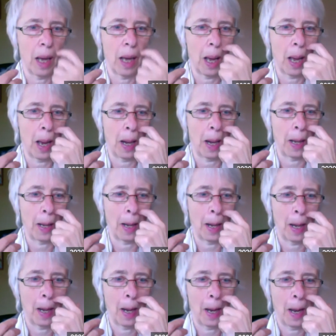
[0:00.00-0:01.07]
And
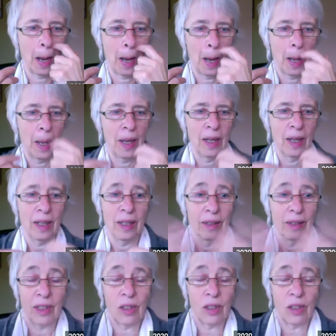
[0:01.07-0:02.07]
these